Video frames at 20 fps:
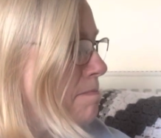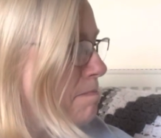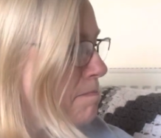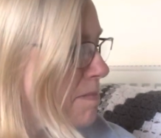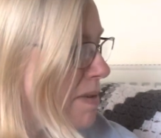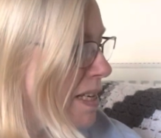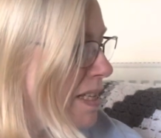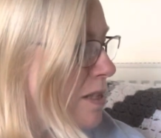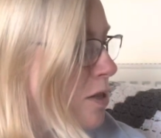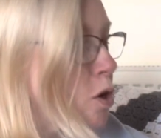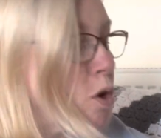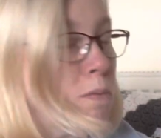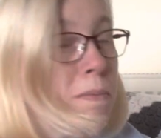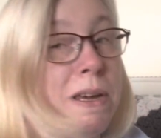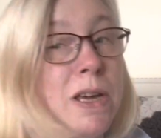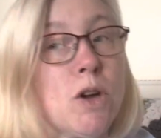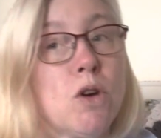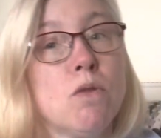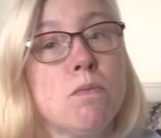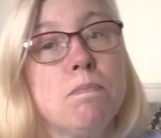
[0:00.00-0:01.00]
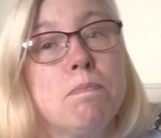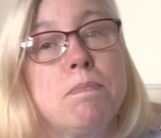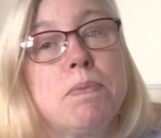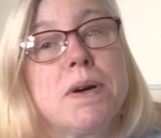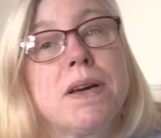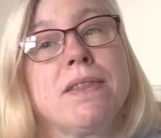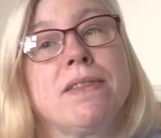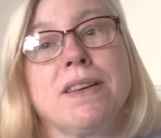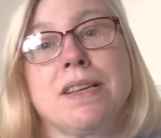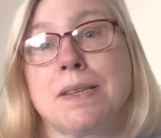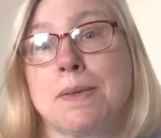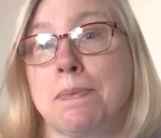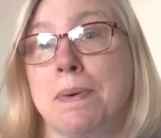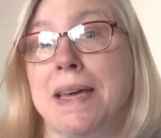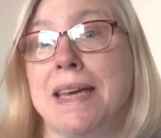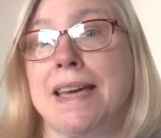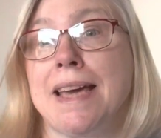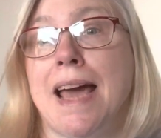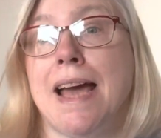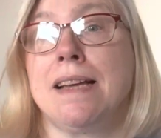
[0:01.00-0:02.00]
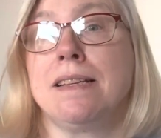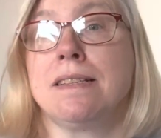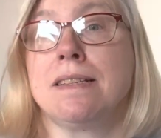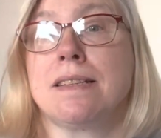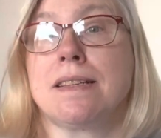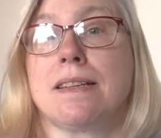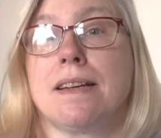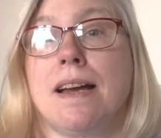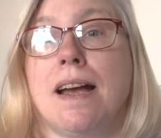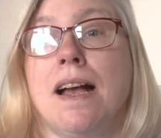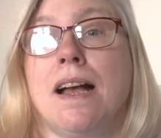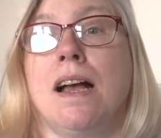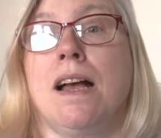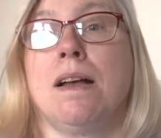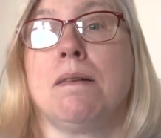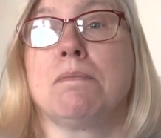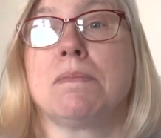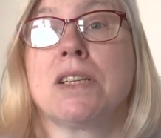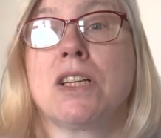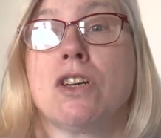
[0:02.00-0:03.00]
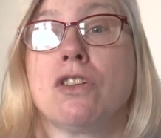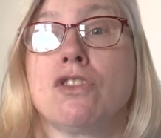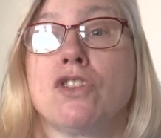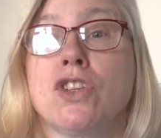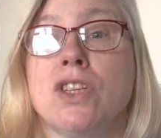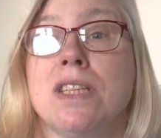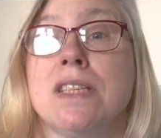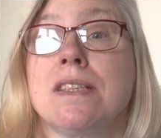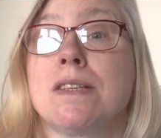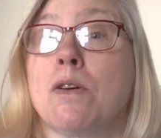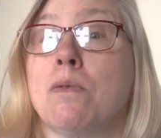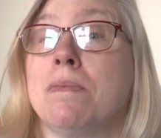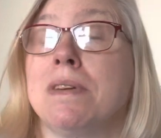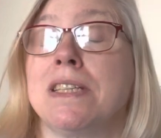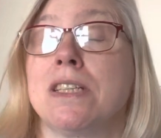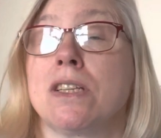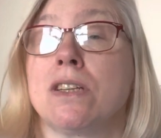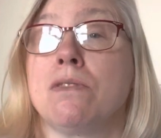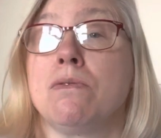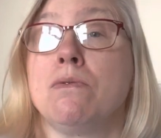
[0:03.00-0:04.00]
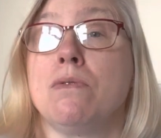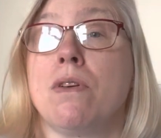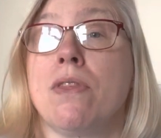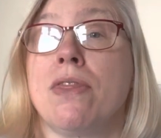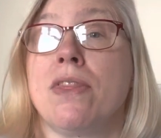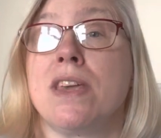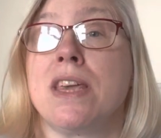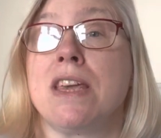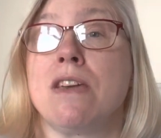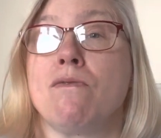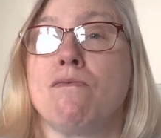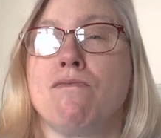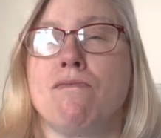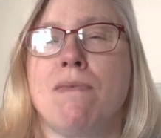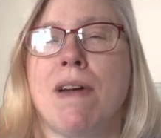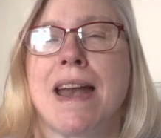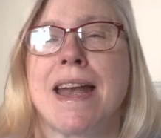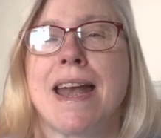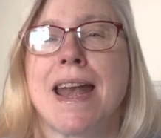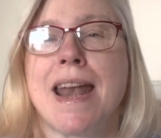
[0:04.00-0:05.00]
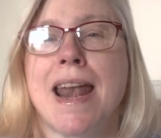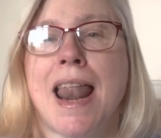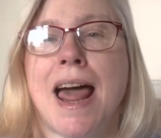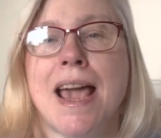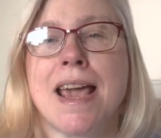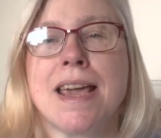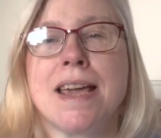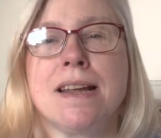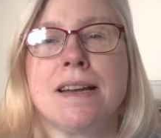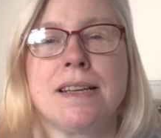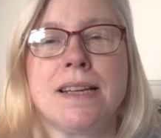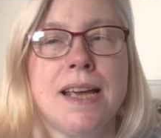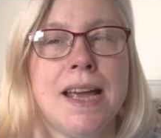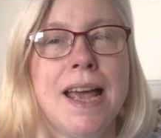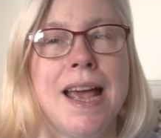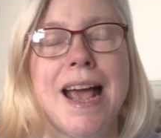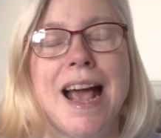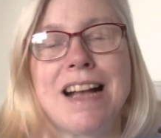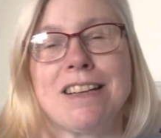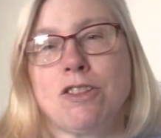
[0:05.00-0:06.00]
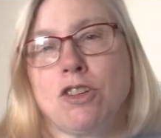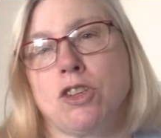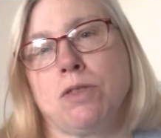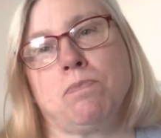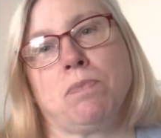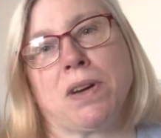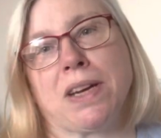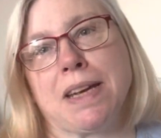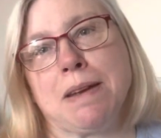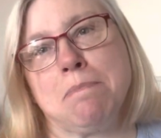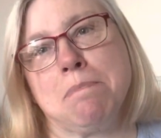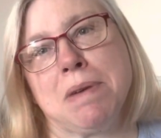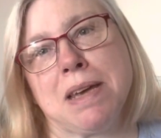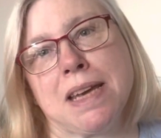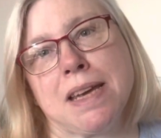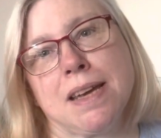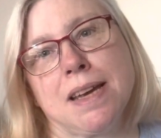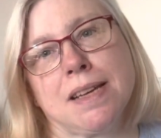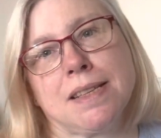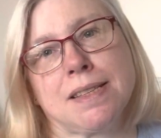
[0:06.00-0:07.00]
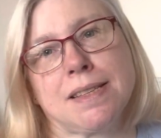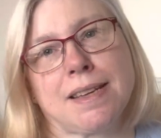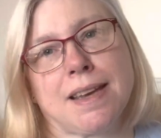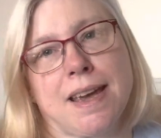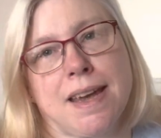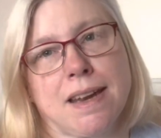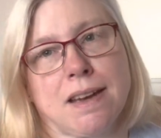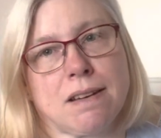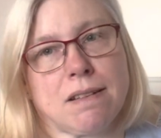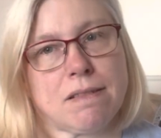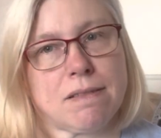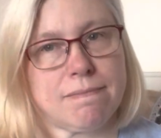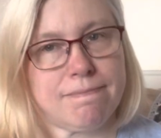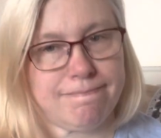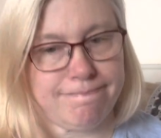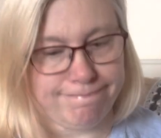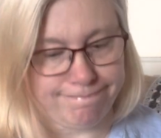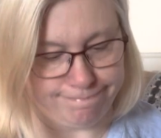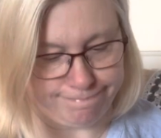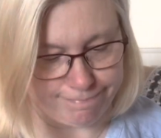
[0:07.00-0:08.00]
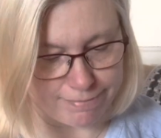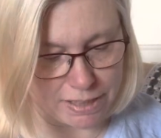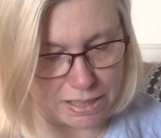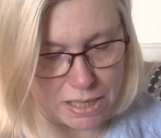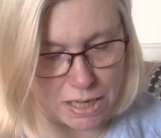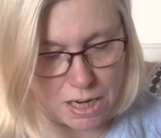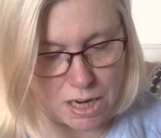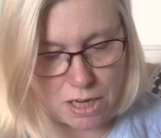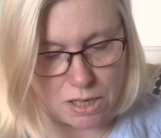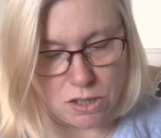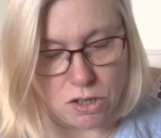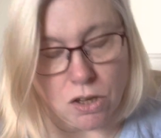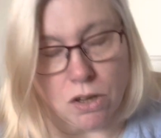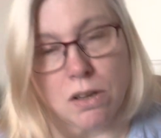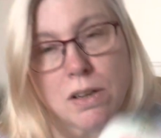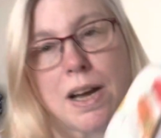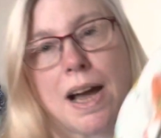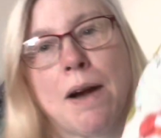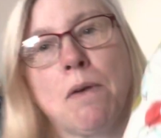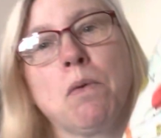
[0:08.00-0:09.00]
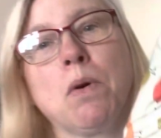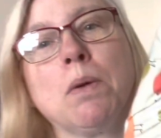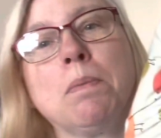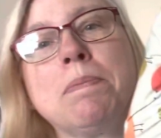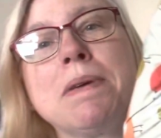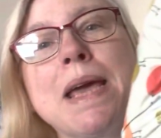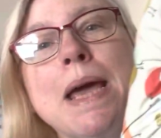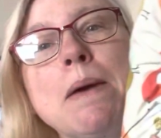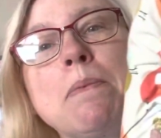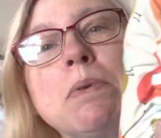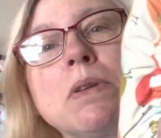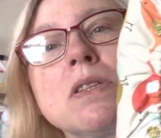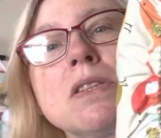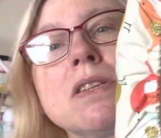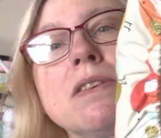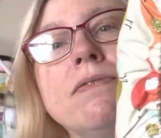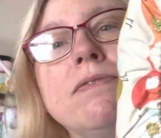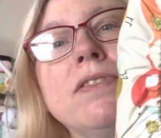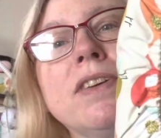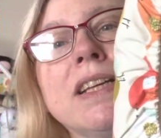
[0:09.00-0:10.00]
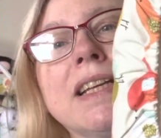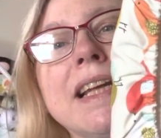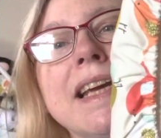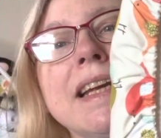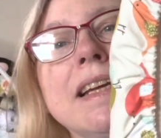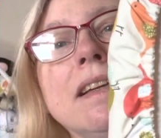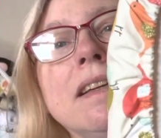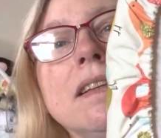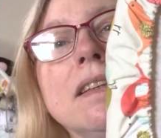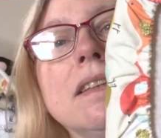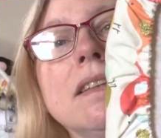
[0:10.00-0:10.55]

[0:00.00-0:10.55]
is coming up this weekend because she's coming to the Red Lion and she's bringing me a skein. So I will be able to fill in